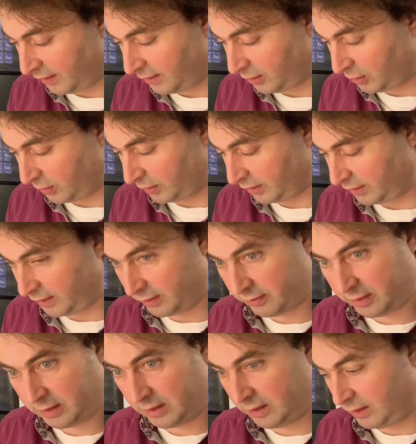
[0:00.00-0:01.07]
the
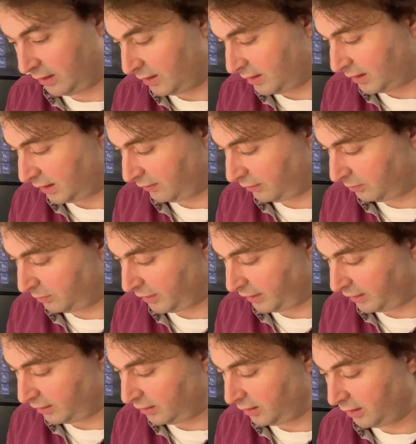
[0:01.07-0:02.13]
conductivity is given by
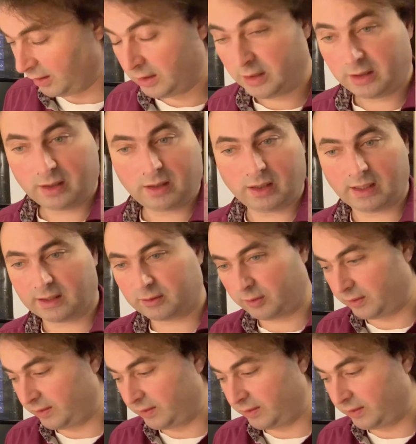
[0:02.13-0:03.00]
the electron